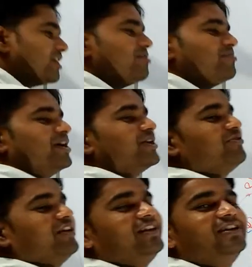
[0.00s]
be compared
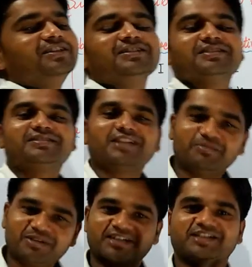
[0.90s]
with
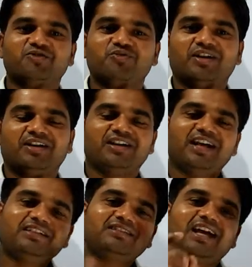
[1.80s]
subjective word.
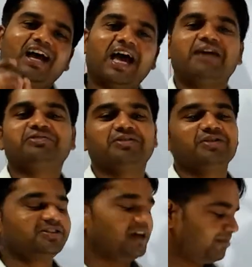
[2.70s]
Let's have some
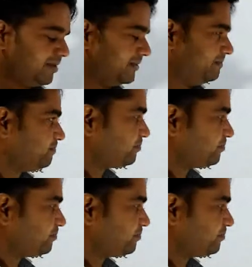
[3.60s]
example.